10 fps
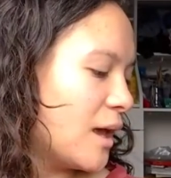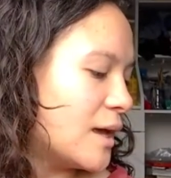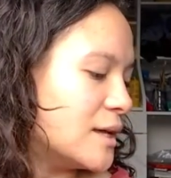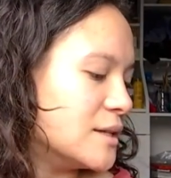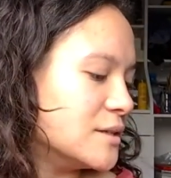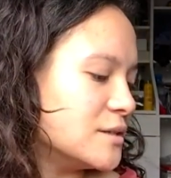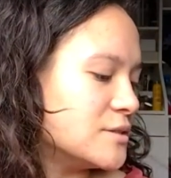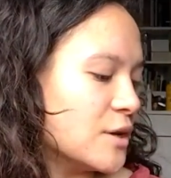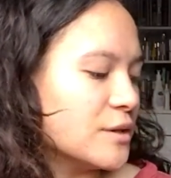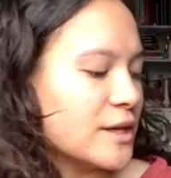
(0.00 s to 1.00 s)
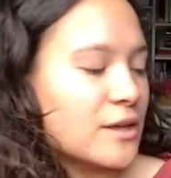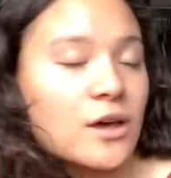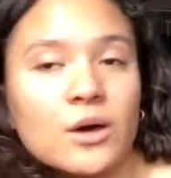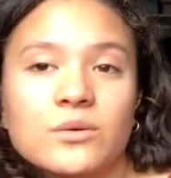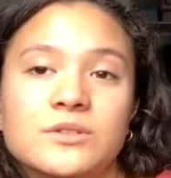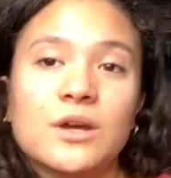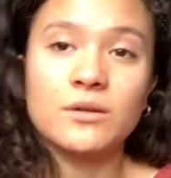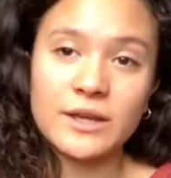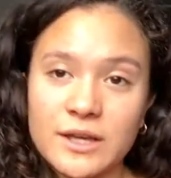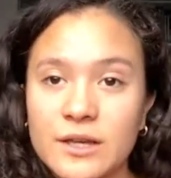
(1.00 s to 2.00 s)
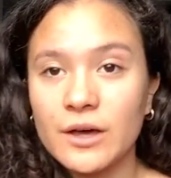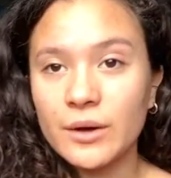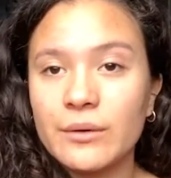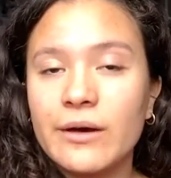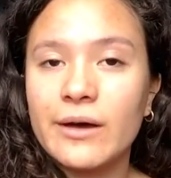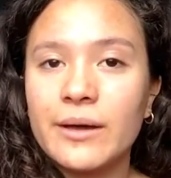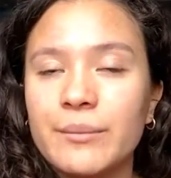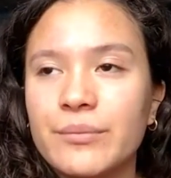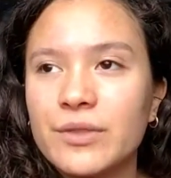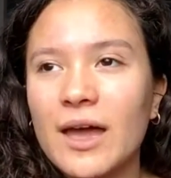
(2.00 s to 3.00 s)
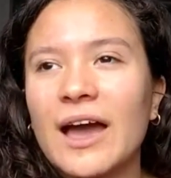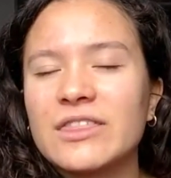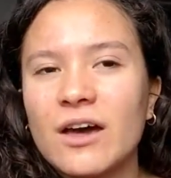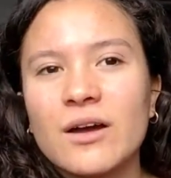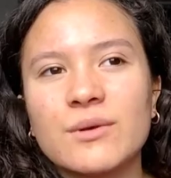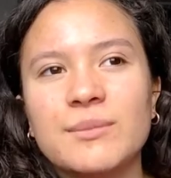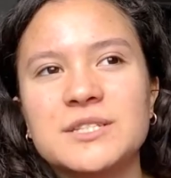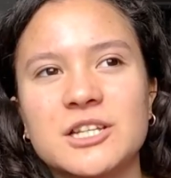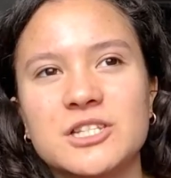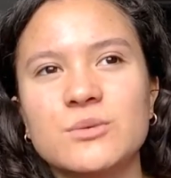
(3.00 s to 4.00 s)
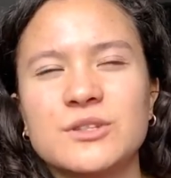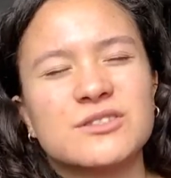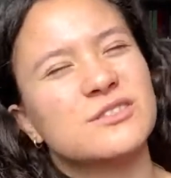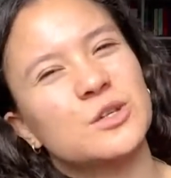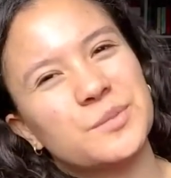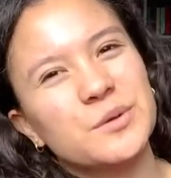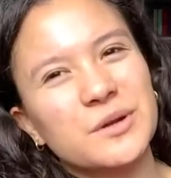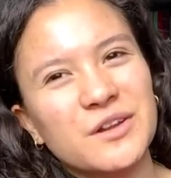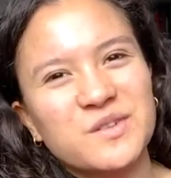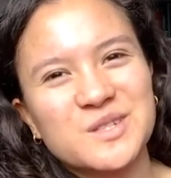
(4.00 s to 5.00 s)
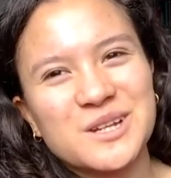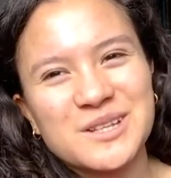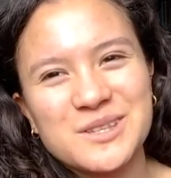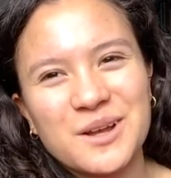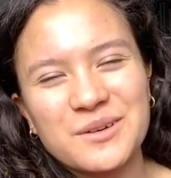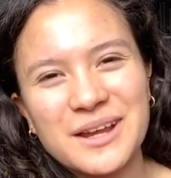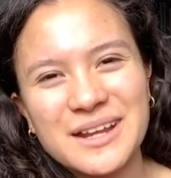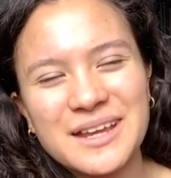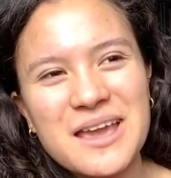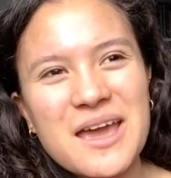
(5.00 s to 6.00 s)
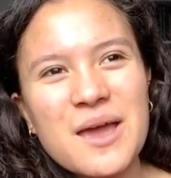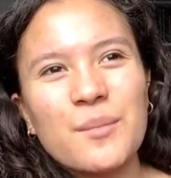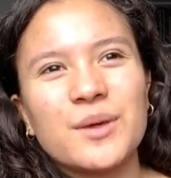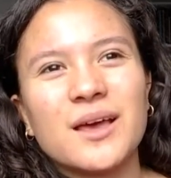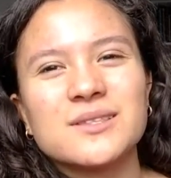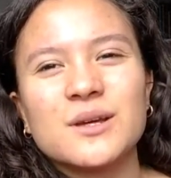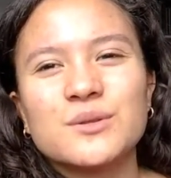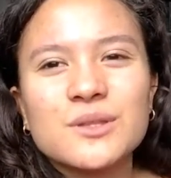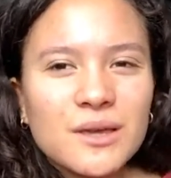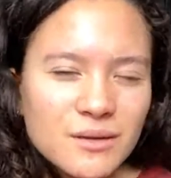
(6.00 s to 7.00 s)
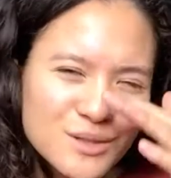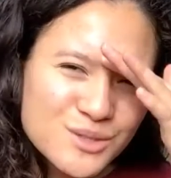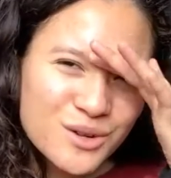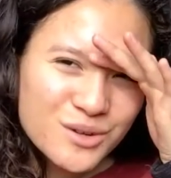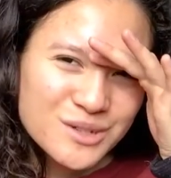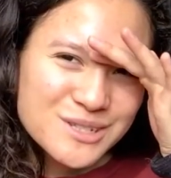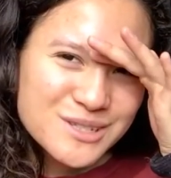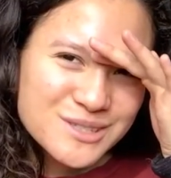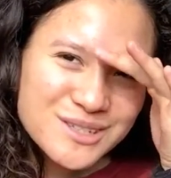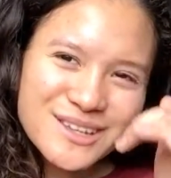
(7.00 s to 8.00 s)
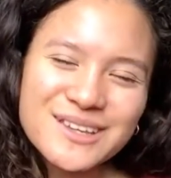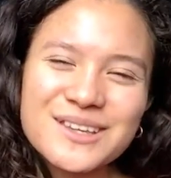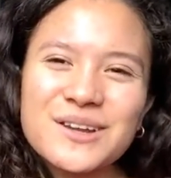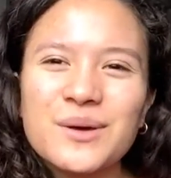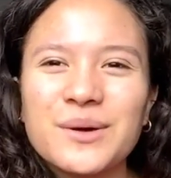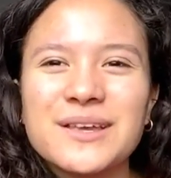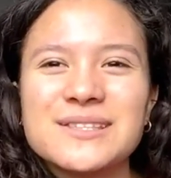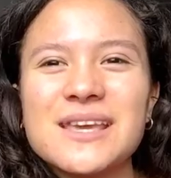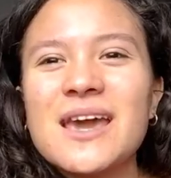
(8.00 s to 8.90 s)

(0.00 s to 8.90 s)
And don't let go, don't let go. I thought repetition was stupid when I first started songwriting, because I was like, it's not artistic, you know, because